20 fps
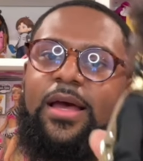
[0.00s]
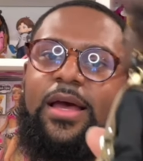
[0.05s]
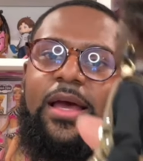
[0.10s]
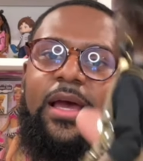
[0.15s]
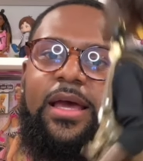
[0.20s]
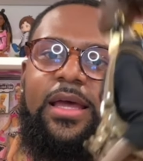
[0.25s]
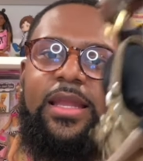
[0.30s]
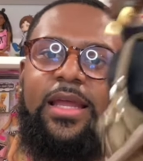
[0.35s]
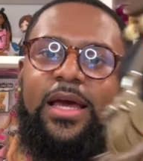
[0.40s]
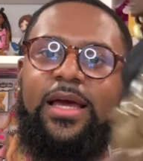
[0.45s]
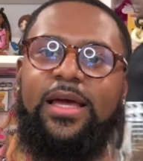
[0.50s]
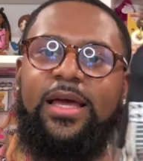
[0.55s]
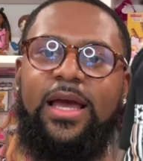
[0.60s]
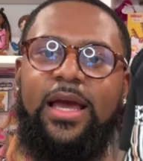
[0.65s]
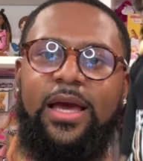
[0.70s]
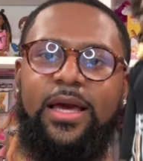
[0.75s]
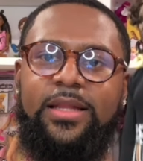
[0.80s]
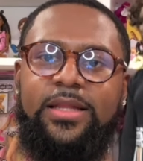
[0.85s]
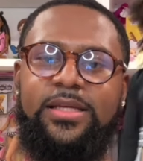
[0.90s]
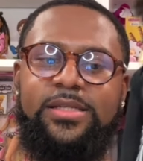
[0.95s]
And they
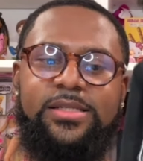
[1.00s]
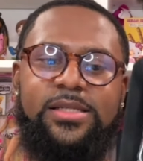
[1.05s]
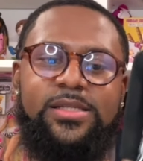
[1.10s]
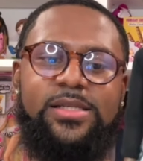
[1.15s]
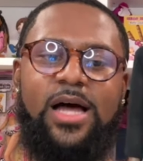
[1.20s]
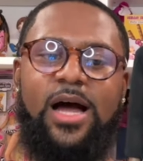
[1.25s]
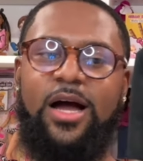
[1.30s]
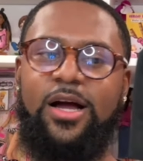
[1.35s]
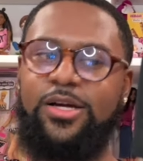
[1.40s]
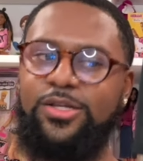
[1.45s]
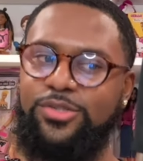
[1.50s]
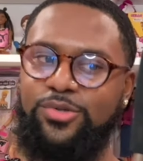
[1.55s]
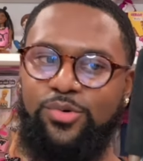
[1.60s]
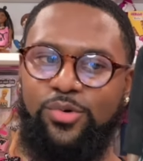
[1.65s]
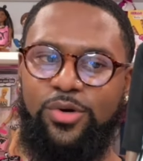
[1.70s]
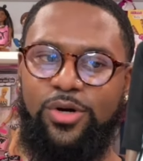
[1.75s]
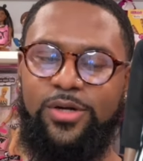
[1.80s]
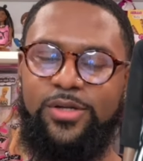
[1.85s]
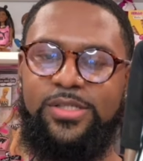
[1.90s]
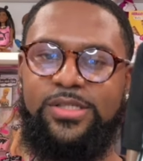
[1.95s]
came, this is Haute
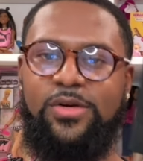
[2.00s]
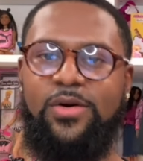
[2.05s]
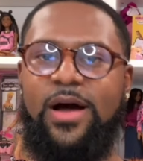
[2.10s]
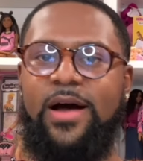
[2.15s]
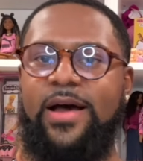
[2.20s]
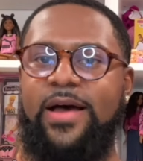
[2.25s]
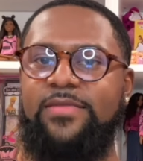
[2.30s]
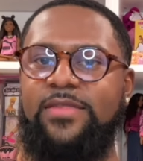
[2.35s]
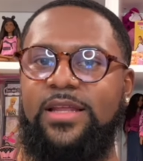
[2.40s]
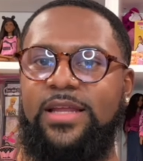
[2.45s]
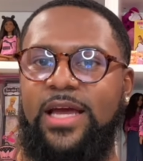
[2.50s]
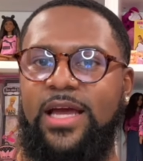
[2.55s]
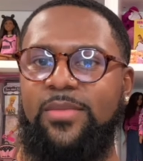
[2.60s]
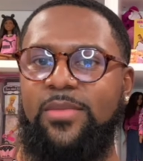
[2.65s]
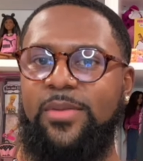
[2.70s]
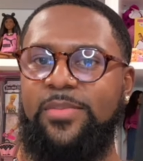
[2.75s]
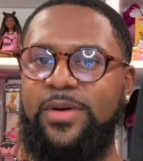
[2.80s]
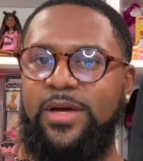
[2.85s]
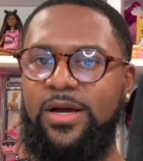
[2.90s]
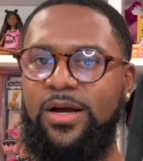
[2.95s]
Couture. So I have the name
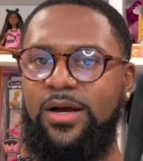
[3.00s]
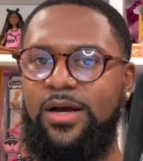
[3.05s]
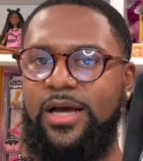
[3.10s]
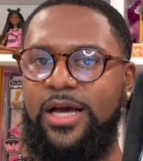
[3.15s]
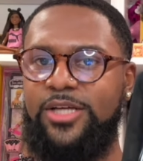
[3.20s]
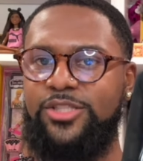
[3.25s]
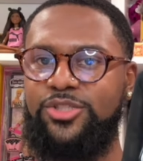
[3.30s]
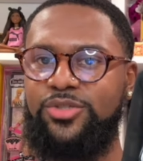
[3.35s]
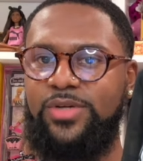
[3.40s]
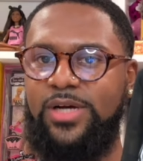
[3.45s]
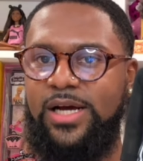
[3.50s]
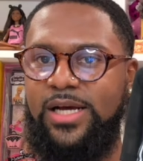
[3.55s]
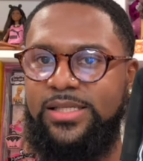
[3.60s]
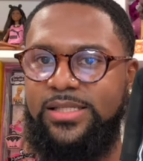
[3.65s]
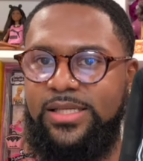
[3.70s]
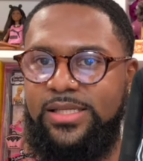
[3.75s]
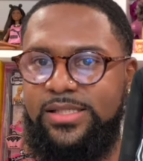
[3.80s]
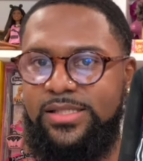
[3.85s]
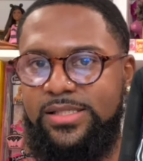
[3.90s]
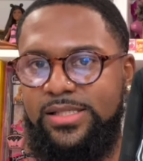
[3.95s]
up here as you guys
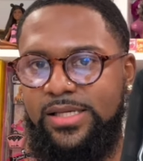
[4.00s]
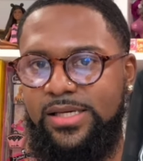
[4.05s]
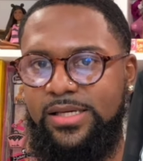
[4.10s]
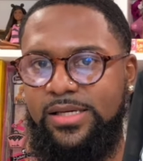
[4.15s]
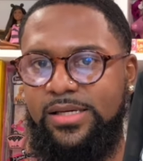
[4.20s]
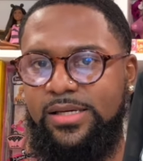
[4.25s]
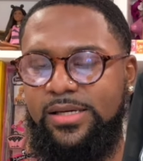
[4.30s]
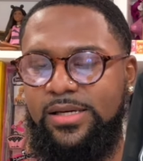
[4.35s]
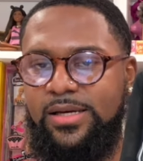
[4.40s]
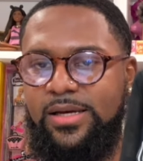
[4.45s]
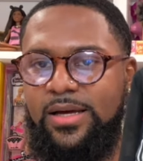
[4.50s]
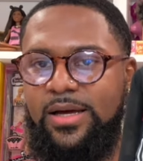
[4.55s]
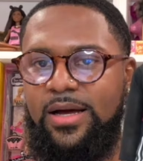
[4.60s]
can see.